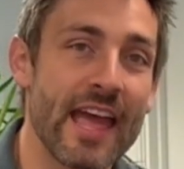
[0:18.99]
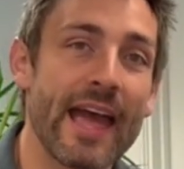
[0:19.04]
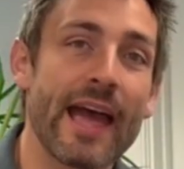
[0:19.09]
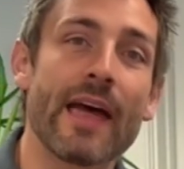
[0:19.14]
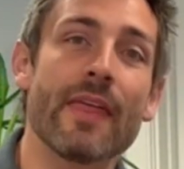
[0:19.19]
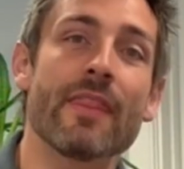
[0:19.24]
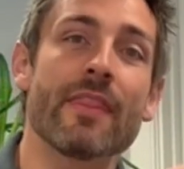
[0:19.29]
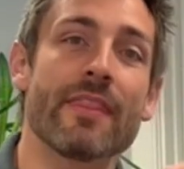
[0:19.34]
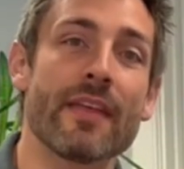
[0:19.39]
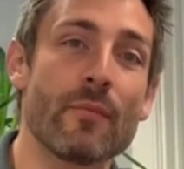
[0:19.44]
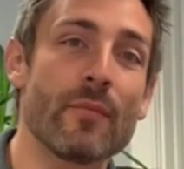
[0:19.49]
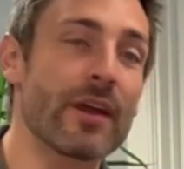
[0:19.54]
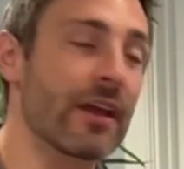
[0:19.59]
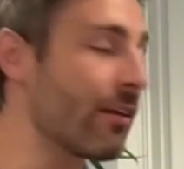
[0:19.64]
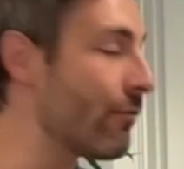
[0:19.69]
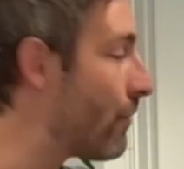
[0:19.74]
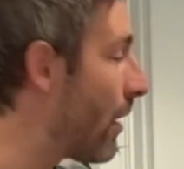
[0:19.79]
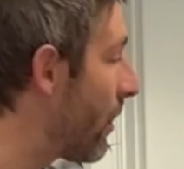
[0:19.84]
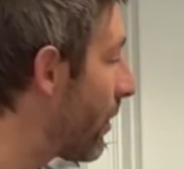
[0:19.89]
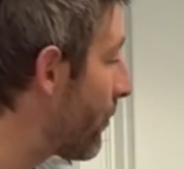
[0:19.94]
and then we're going
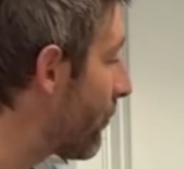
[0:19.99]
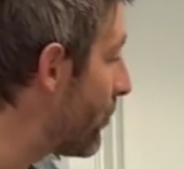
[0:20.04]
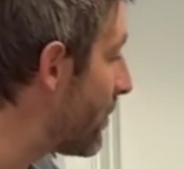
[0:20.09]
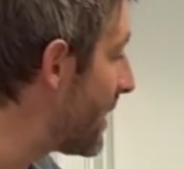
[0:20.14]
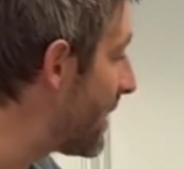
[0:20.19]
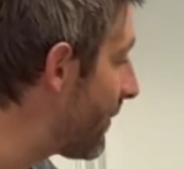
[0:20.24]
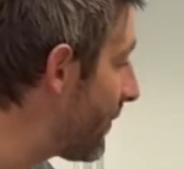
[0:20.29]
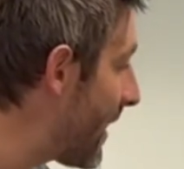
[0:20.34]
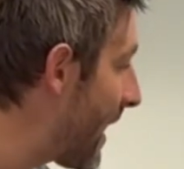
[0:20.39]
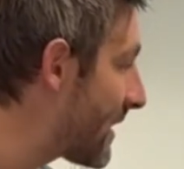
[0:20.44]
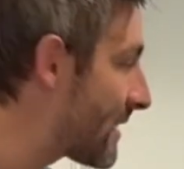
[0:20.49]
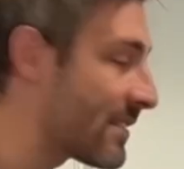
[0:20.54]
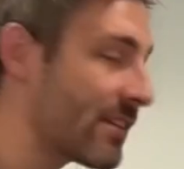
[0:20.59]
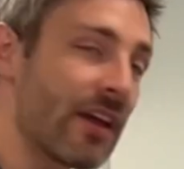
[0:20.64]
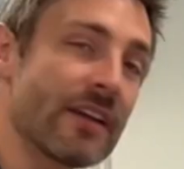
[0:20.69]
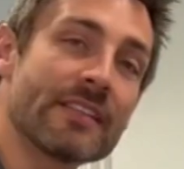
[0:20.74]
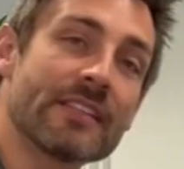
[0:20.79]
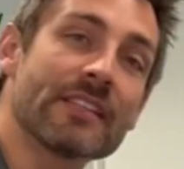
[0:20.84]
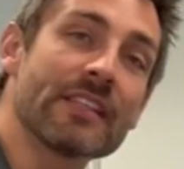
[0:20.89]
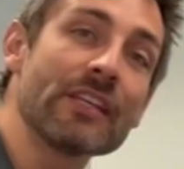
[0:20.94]
to run through the different
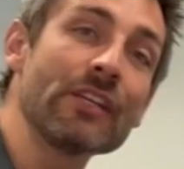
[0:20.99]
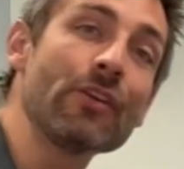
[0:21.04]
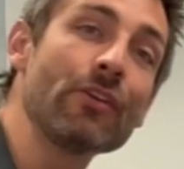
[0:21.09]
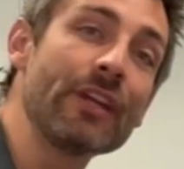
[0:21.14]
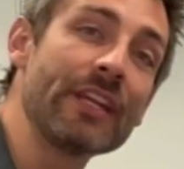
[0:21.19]
exercises that you